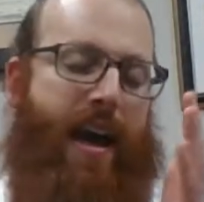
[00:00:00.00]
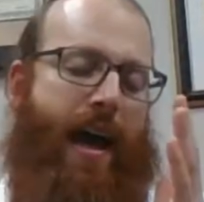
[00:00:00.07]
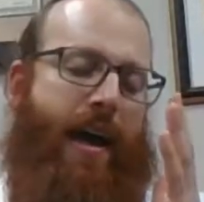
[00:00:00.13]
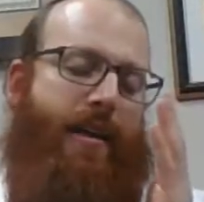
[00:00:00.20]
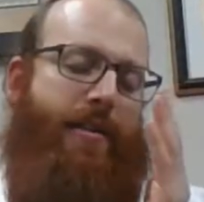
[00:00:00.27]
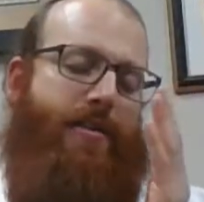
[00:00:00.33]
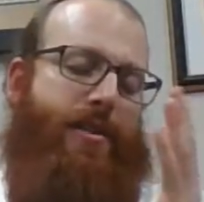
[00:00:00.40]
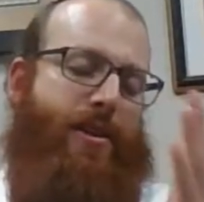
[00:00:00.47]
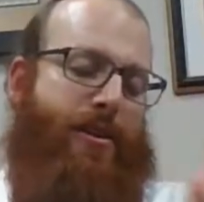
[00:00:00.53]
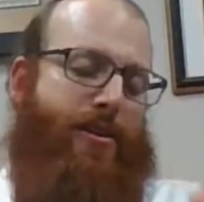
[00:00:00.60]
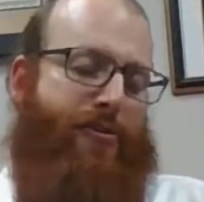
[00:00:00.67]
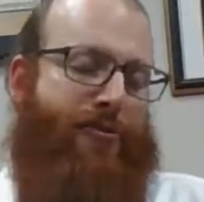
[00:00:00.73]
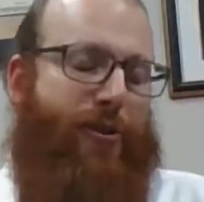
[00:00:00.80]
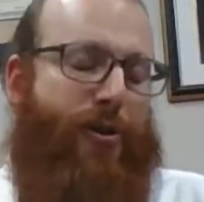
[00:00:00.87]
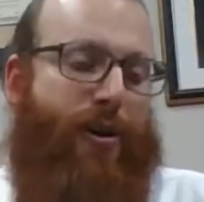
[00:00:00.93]
And
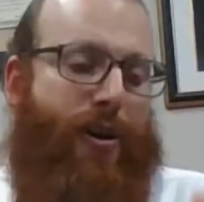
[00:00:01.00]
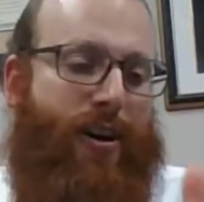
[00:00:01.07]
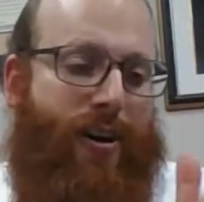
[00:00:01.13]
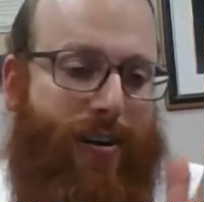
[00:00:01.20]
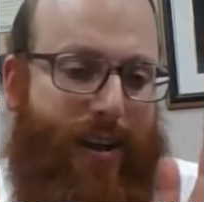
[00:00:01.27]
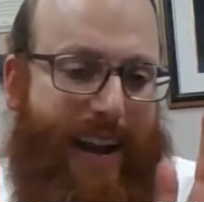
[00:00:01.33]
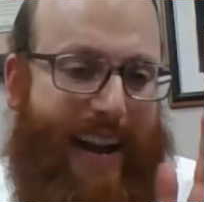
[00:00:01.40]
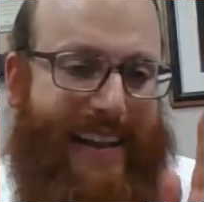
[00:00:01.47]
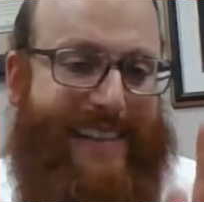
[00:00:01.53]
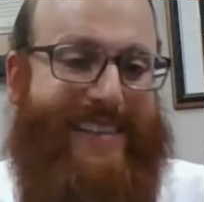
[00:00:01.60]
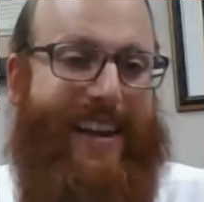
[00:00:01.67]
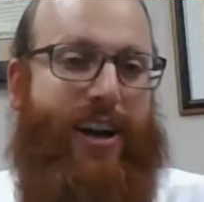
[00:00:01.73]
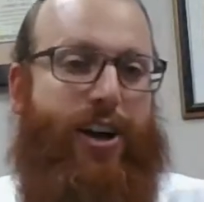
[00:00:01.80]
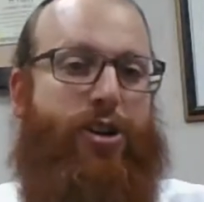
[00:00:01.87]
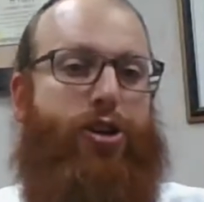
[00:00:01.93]
therefore, it's
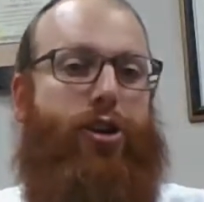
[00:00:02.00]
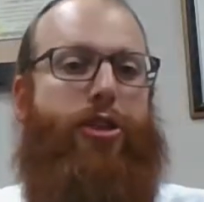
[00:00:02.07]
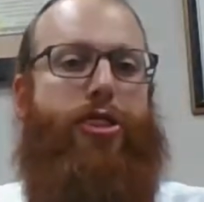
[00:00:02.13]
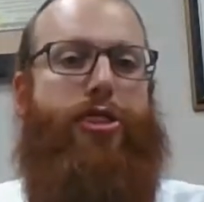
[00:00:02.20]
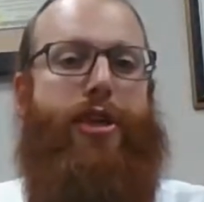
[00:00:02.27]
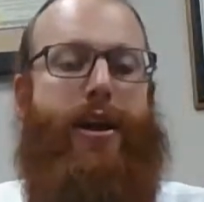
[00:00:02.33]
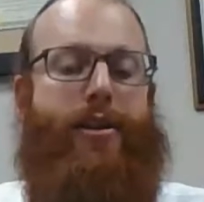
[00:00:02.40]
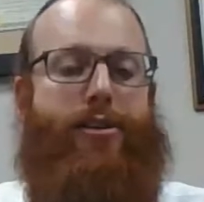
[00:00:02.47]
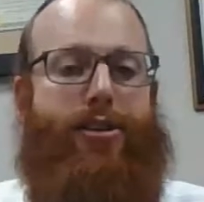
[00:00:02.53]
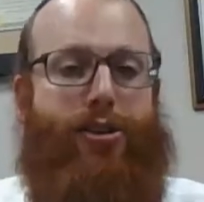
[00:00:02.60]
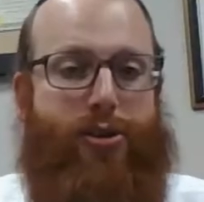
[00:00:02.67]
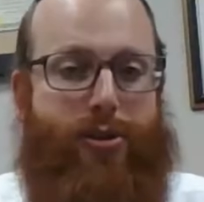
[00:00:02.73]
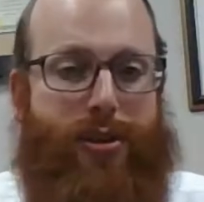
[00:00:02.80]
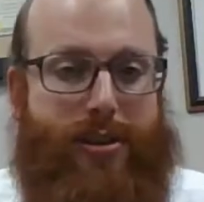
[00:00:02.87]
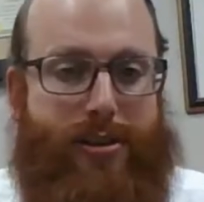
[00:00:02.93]
a good thing to
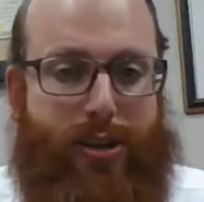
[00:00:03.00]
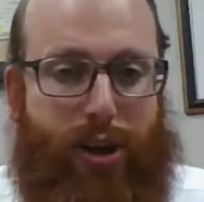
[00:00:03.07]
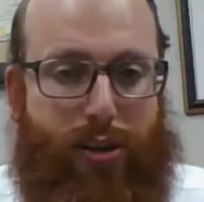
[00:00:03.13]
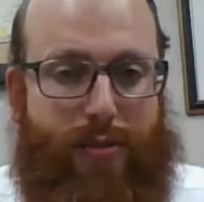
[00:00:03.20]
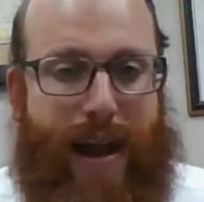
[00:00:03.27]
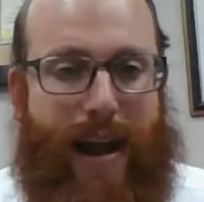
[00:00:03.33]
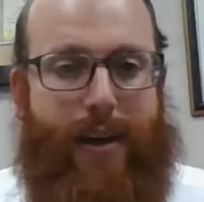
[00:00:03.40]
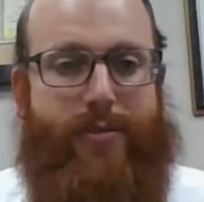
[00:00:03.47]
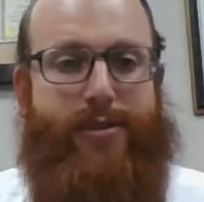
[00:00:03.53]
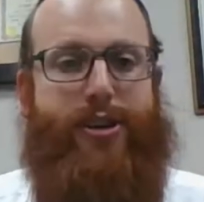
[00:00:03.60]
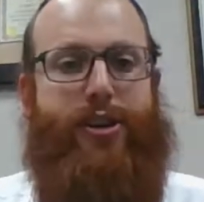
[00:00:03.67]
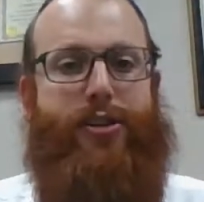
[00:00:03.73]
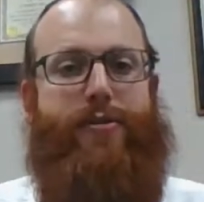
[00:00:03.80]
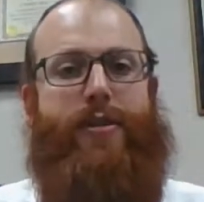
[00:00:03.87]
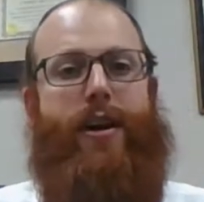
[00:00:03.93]
do this to arouse the
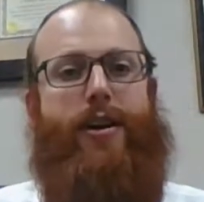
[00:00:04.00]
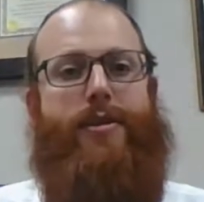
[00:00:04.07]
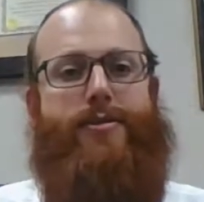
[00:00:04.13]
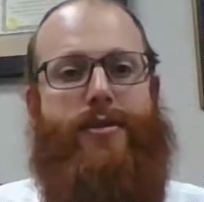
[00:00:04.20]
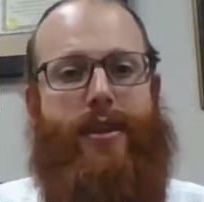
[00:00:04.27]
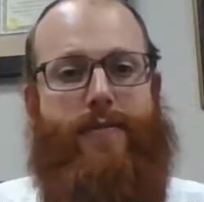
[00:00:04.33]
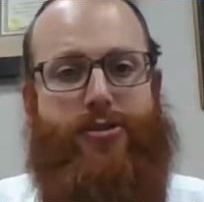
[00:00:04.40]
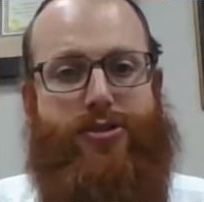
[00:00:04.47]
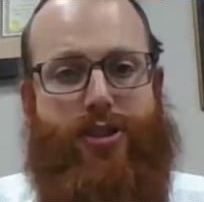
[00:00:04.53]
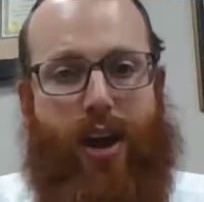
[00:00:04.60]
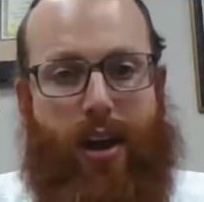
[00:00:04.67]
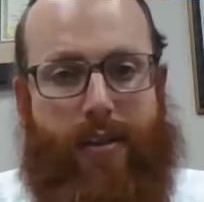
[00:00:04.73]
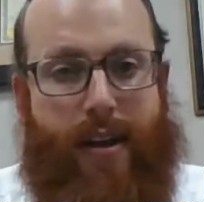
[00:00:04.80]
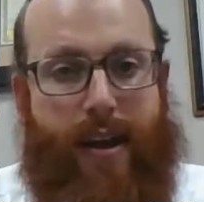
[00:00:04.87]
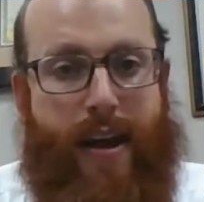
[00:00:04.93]
curiosity of the
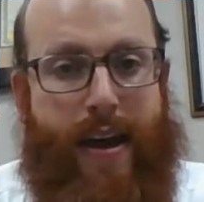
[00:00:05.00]
child,